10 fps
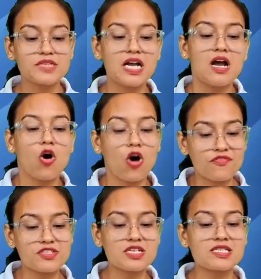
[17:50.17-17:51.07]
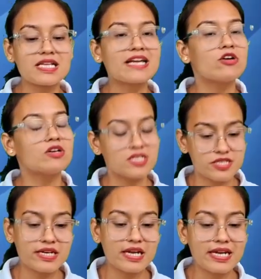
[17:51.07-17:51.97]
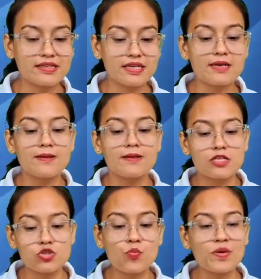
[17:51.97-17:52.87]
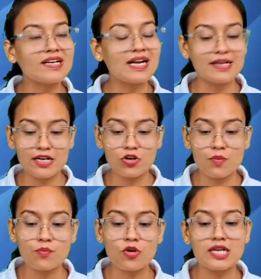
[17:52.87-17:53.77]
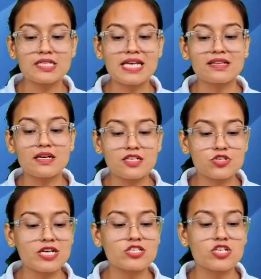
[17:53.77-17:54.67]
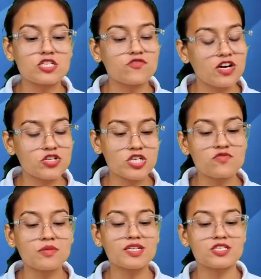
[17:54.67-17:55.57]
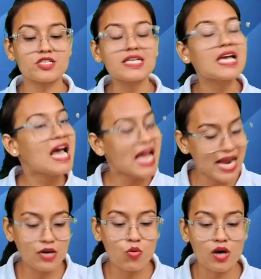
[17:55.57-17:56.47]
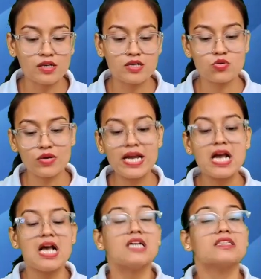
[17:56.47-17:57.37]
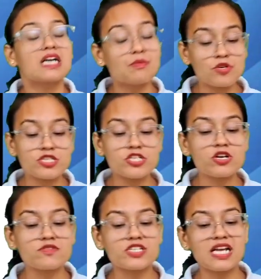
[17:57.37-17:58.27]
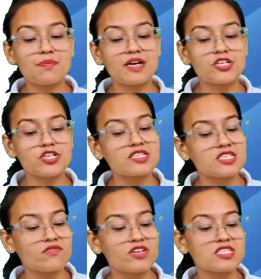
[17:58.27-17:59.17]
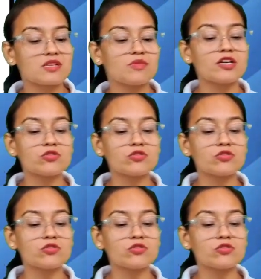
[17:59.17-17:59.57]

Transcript: officers like your district collector, the superintendent of police, and the district judge functions from district headquarters. Okay, the composition of Jila Parishad is somewhere similar to the